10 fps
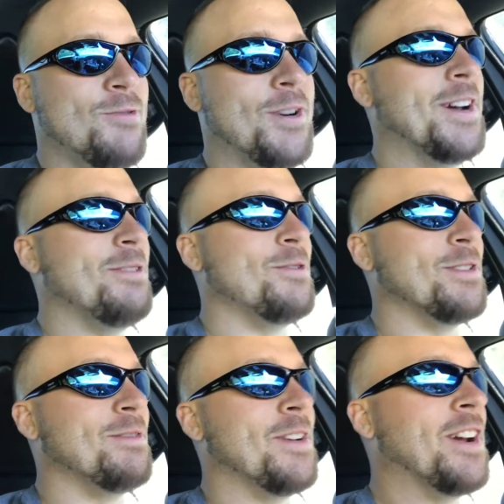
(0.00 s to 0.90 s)
Wife
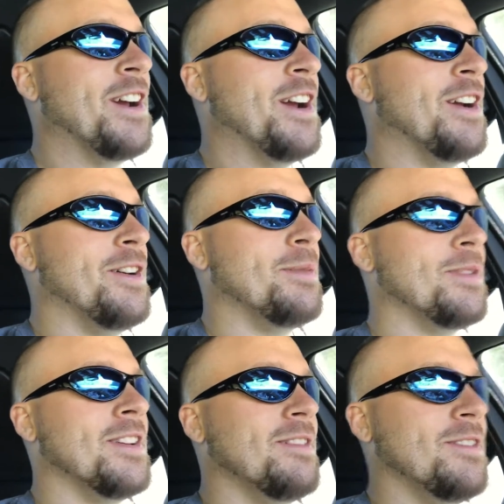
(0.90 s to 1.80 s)
was very
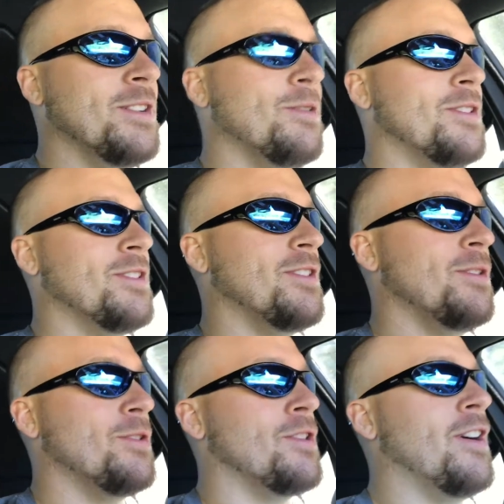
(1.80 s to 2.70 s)
upset. She was
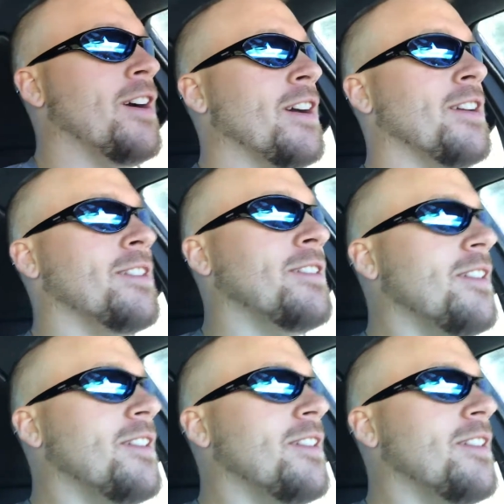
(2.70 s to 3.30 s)
crying.